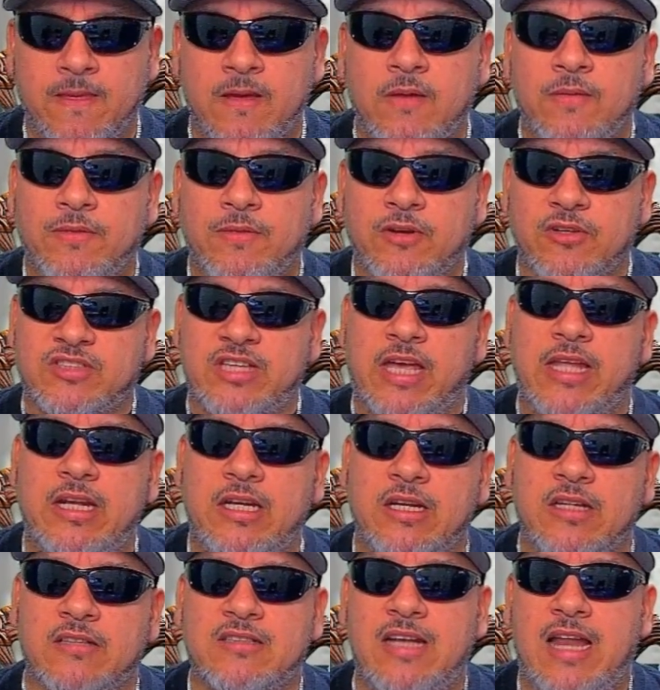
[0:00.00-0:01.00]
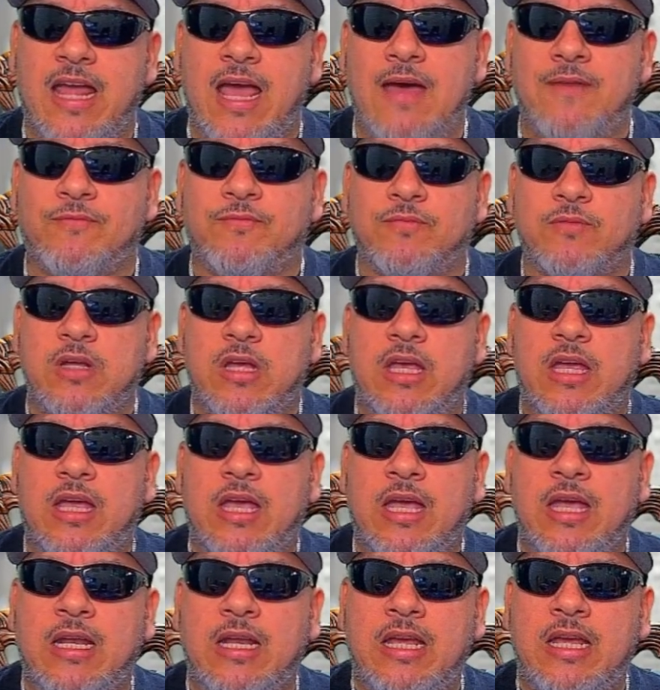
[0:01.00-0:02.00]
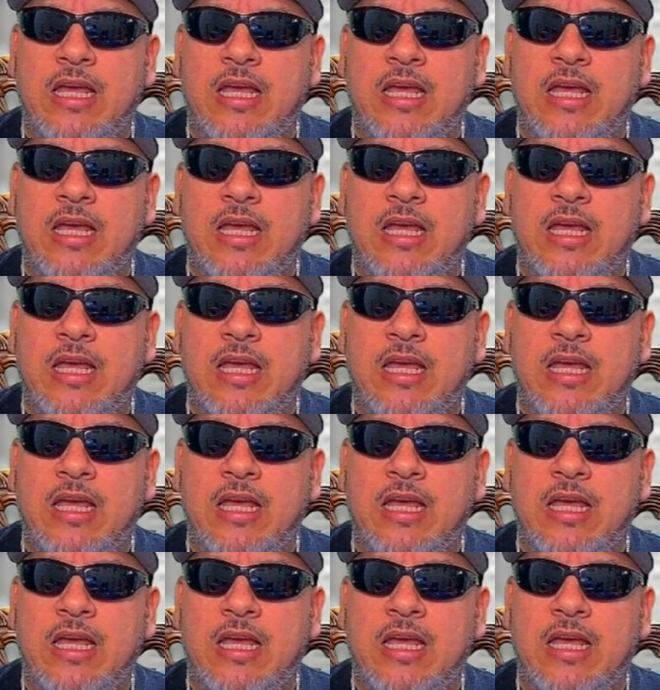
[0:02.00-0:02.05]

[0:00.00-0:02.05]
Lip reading: They're saying he doesn't have any